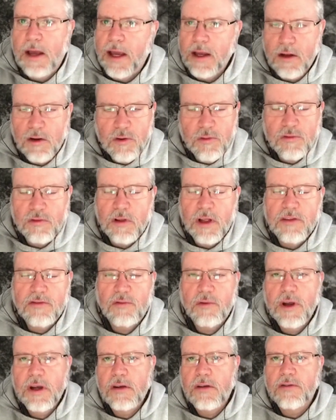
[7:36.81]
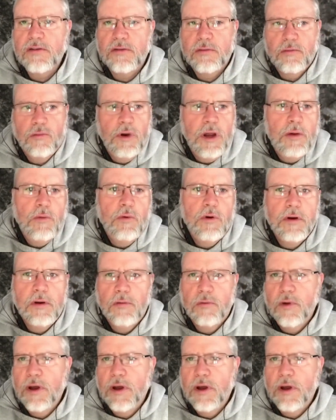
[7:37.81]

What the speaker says: I use lens rentals. Rent one.